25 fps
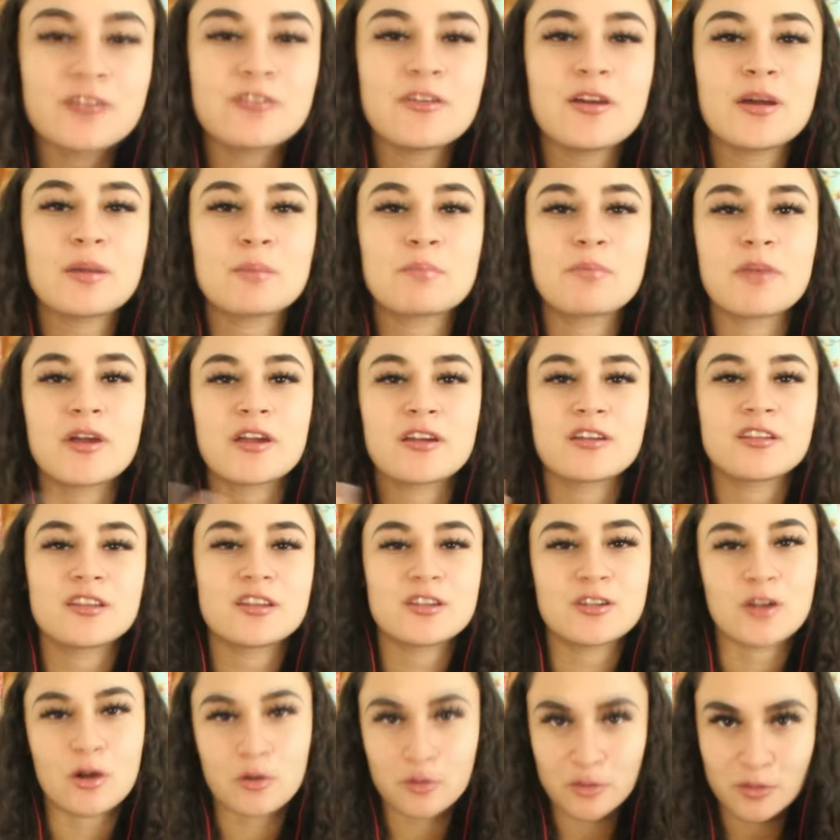if I
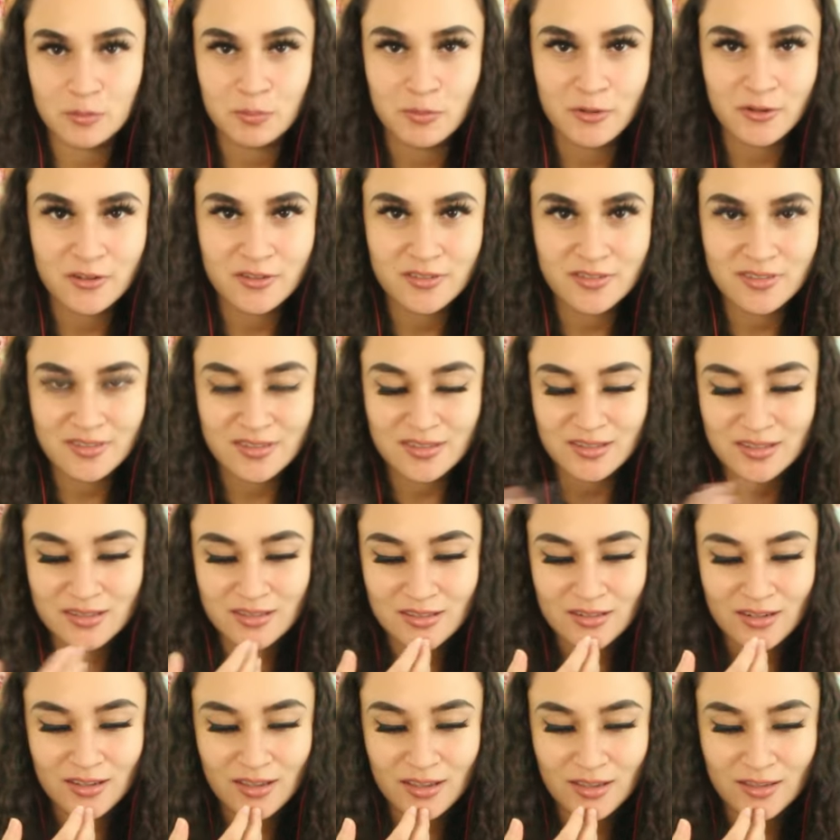barely know the
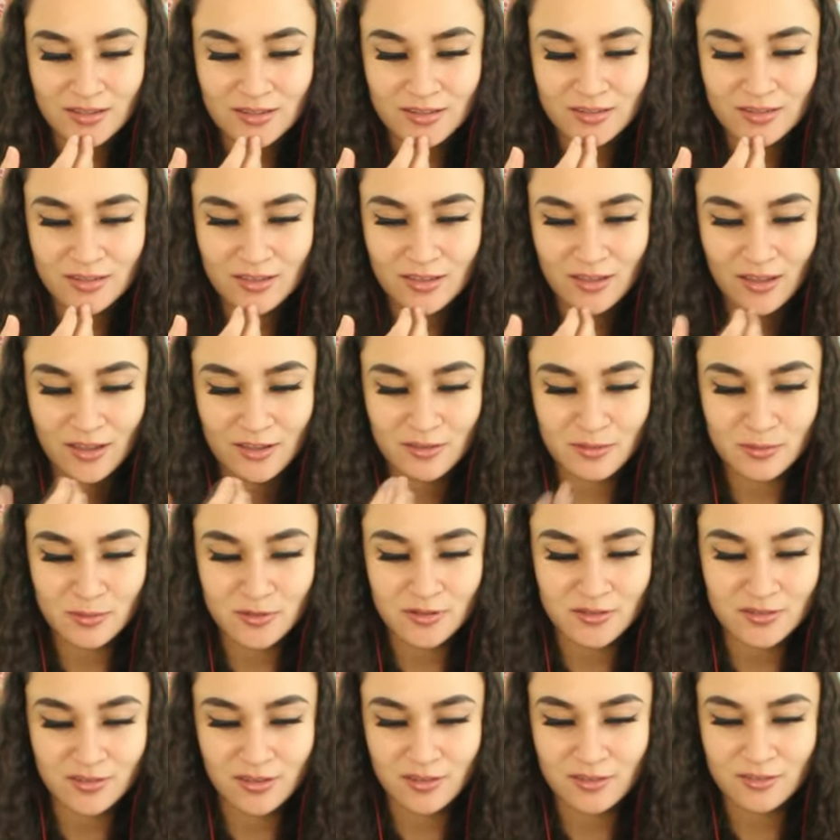person and they ask
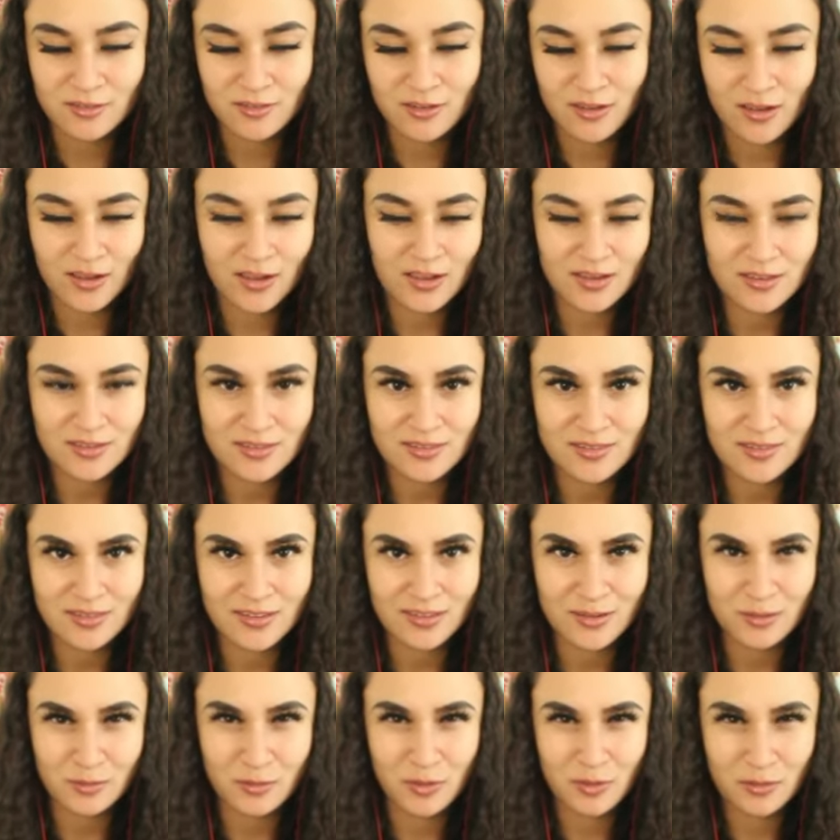me to sign their cast,
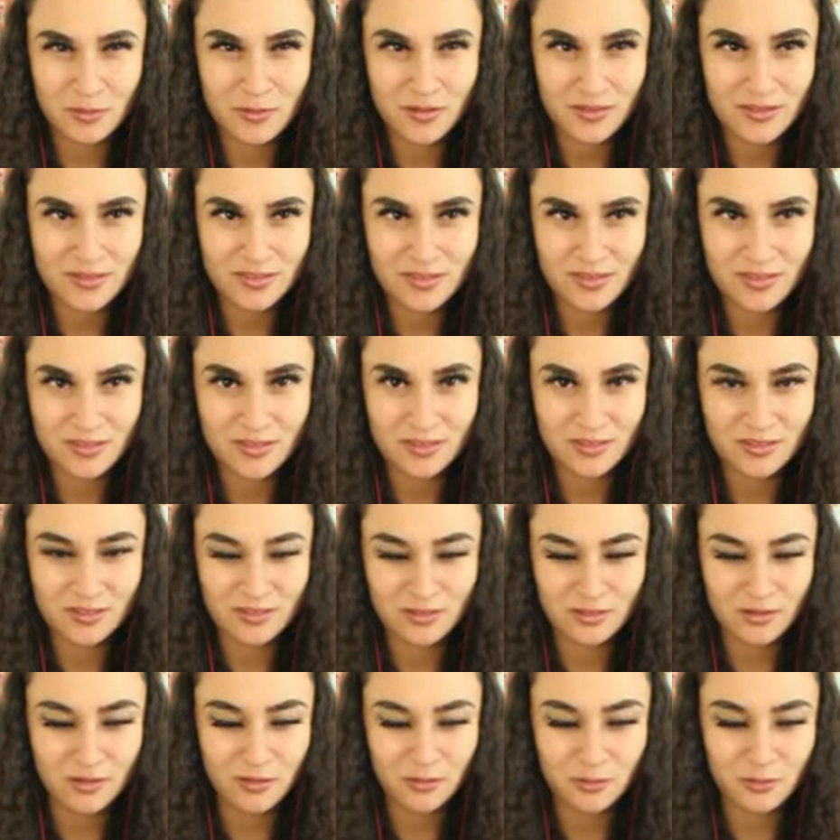like, why would I say
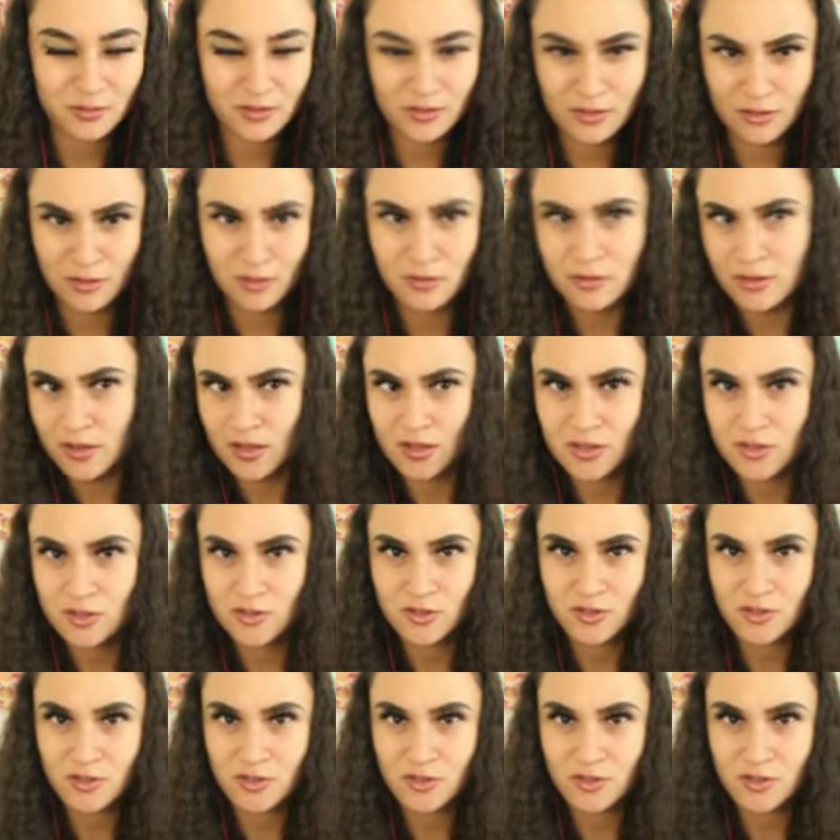no? Like, oh yeah,